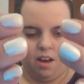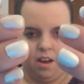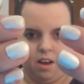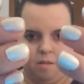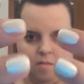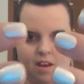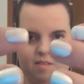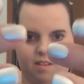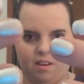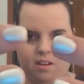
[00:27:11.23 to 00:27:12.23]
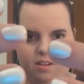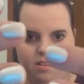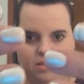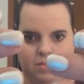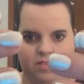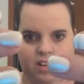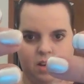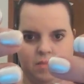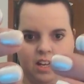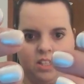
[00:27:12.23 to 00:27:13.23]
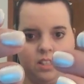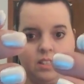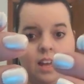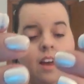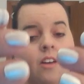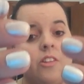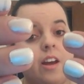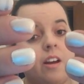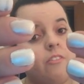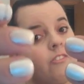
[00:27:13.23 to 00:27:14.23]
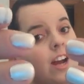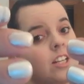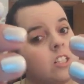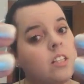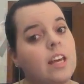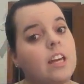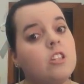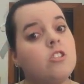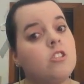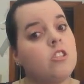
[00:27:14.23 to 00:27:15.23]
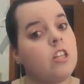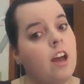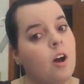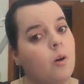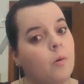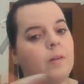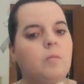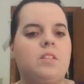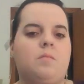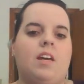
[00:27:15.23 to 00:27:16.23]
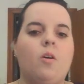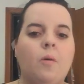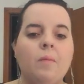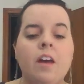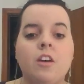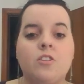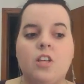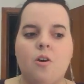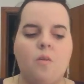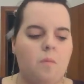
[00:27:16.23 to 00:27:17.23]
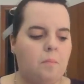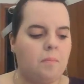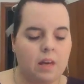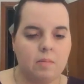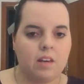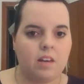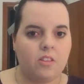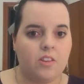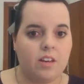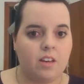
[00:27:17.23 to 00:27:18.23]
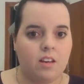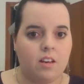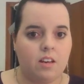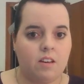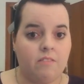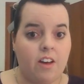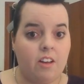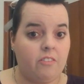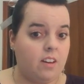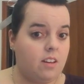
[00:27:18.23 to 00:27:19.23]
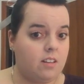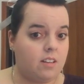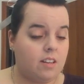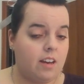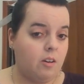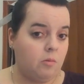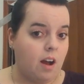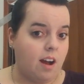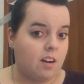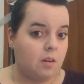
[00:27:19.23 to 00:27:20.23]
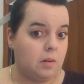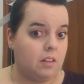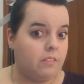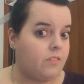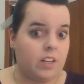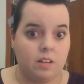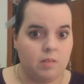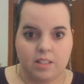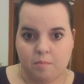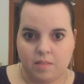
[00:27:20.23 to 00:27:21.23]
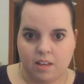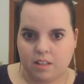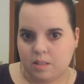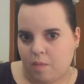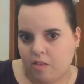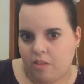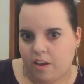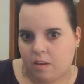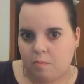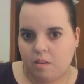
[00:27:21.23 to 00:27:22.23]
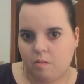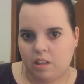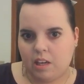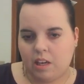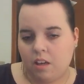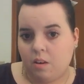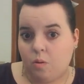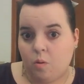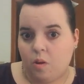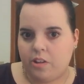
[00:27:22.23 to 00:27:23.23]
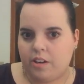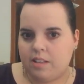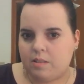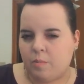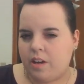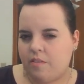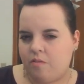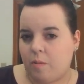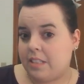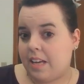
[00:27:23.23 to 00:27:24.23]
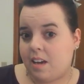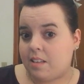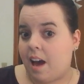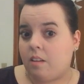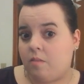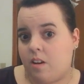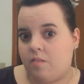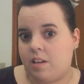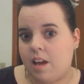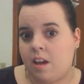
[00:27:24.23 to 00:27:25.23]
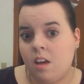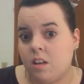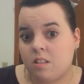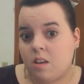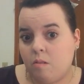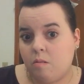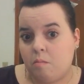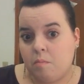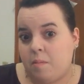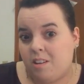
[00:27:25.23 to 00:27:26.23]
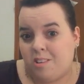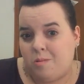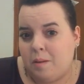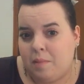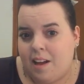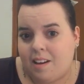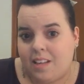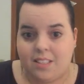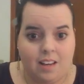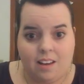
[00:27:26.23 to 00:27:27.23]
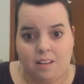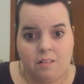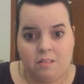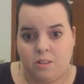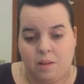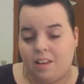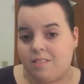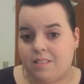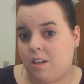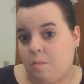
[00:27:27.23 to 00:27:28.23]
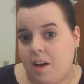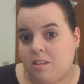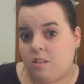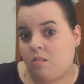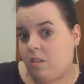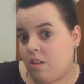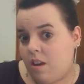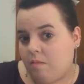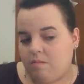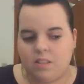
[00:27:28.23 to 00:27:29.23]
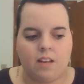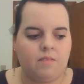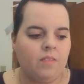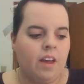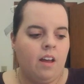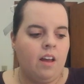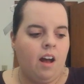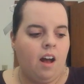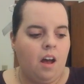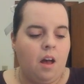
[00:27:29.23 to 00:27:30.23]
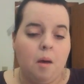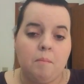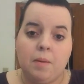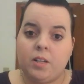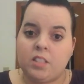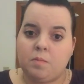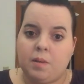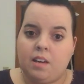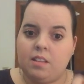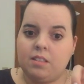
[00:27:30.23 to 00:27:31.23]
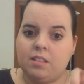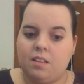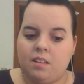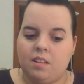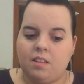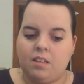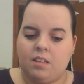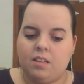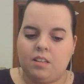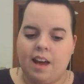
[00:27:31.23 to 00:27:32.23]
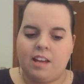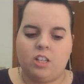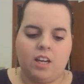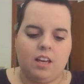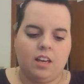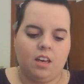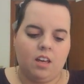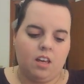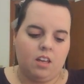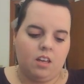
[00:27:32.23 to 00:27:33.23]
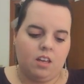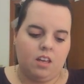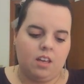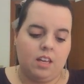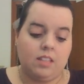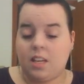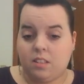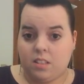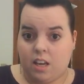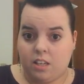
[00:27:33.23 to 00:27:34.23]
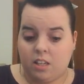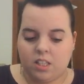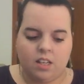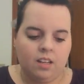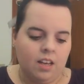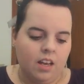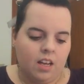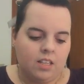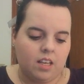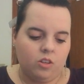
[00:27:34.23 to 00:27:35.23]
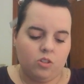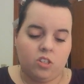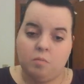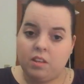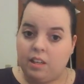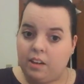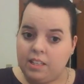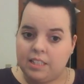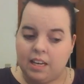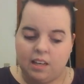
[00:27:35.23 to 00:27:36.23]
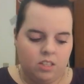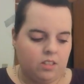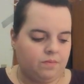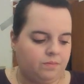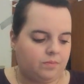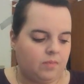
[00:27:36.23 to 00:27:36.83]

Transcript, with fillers: Um, I've got some different combinations. They are fresh like snow was my goal. So maybe the velvet nail rock will fit in with something this month. That could be really cool. There's one of one day is outfit of the day. So maybe I'll just wear black that day and do my nails and it'll match. Well, done. My Burt's Bees, hydrating, intense hydration, day lotion with clary sage,